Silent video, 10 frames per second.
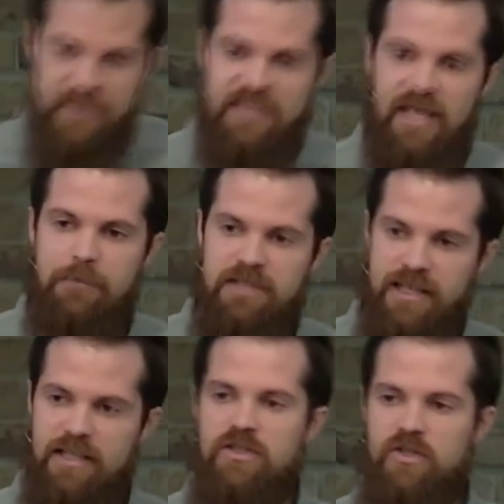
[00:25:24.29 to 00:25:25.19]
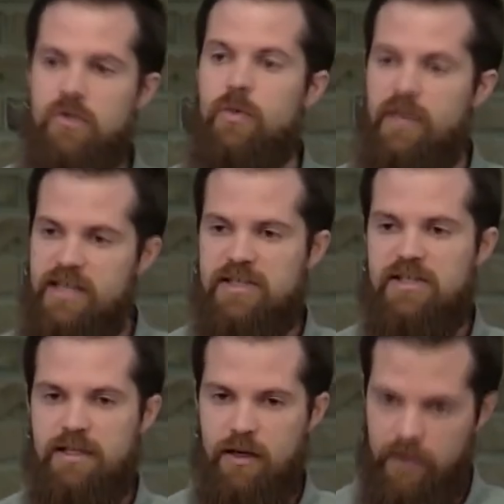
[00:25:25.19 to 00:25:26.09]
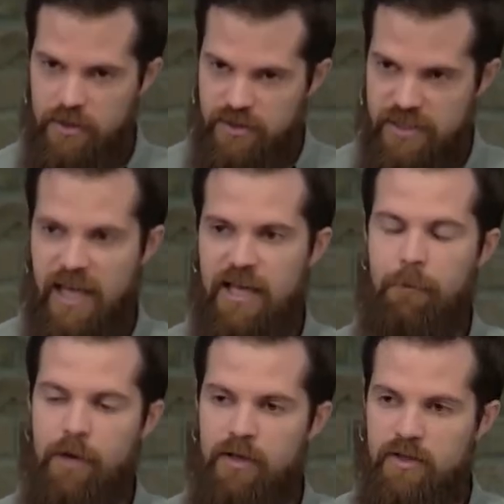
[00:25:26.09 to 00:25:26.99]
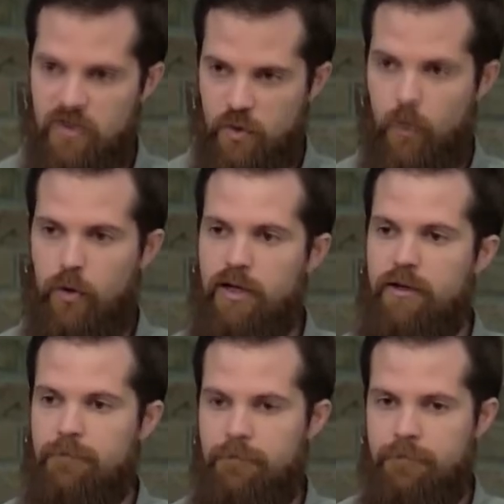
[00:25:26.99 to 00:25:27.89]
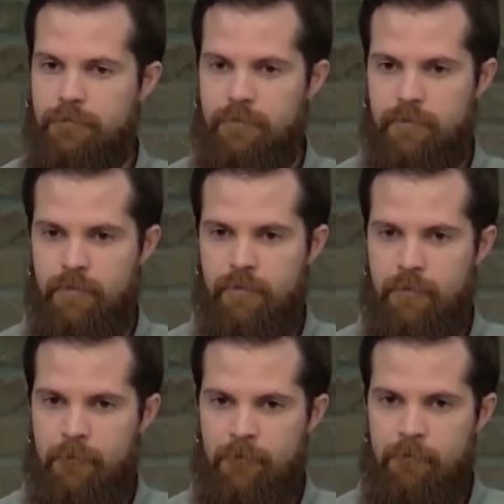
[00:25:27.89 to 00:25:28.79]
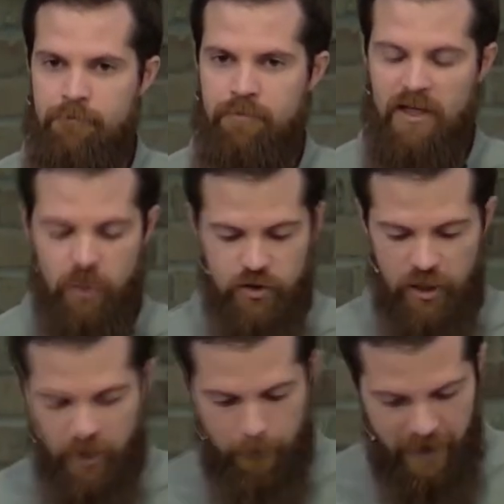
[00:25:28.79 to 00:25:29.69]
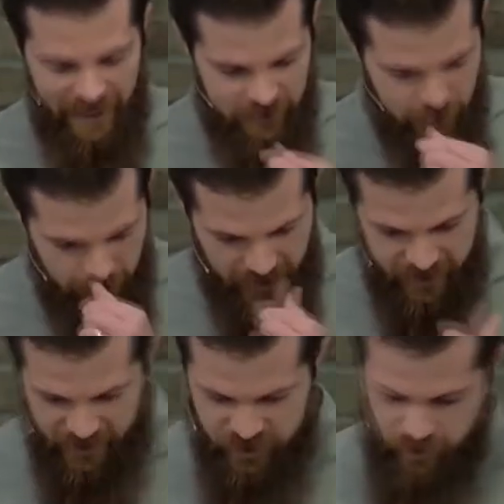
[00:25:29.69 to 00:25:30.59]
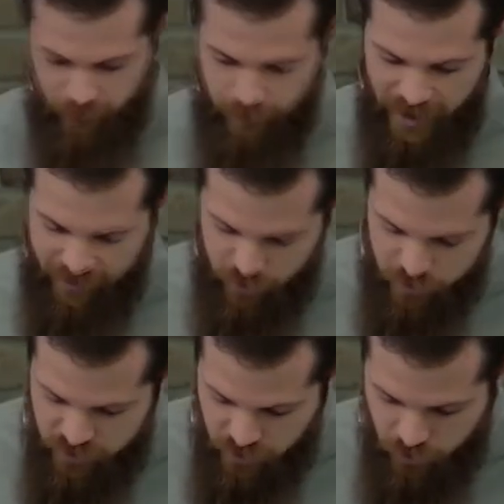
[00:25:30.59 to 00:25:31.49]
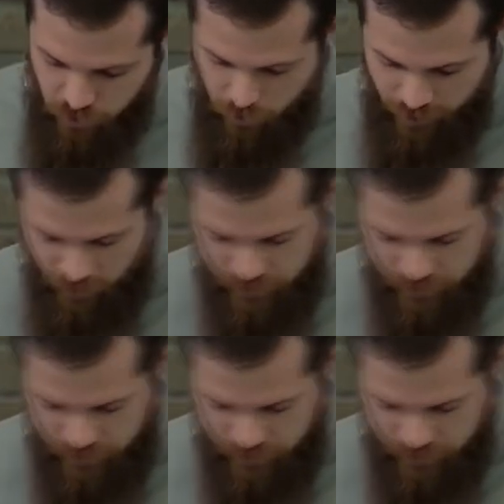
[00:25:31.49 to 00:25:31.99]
steps into this same story. I told you I'd come back to the connection of Matthew 2 and